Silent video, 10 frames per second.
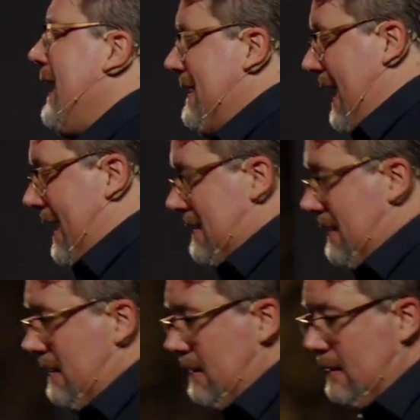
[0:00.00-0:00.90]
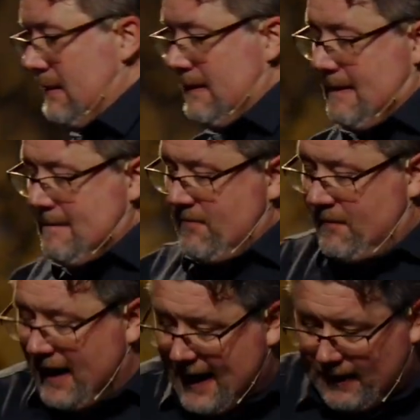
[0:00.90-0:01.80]
like that.
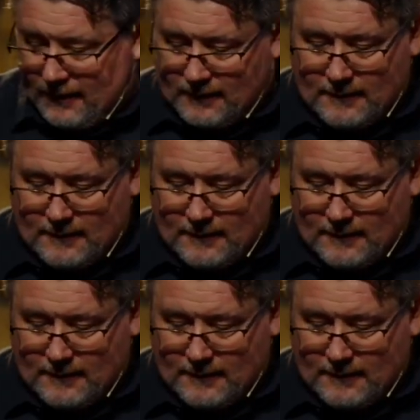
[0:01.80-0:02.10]
Fire.